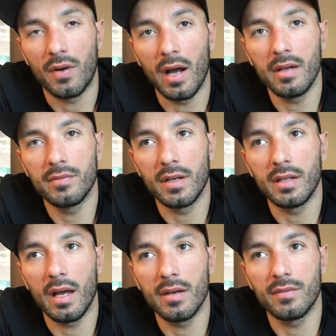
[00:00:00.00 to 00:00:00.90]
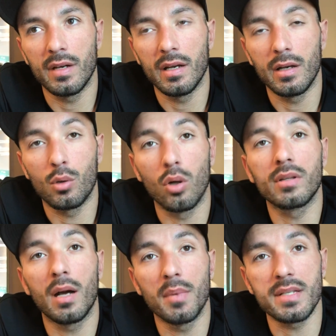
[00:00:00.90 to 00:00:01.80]
5, and I have a
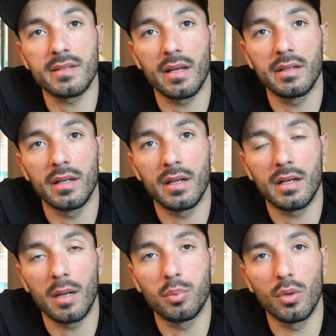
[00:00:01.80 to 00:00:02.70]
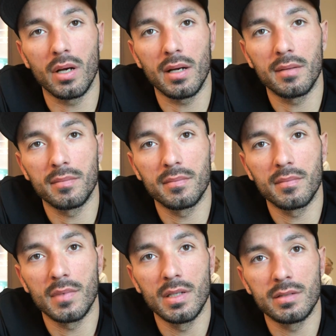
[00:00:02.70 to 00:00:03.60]
contra mestre in capoeira,
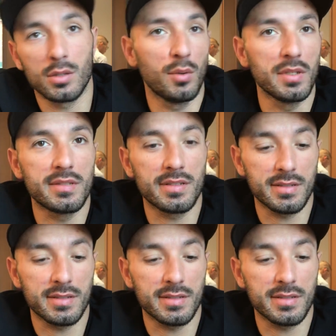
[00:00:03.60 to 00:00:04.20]
so it's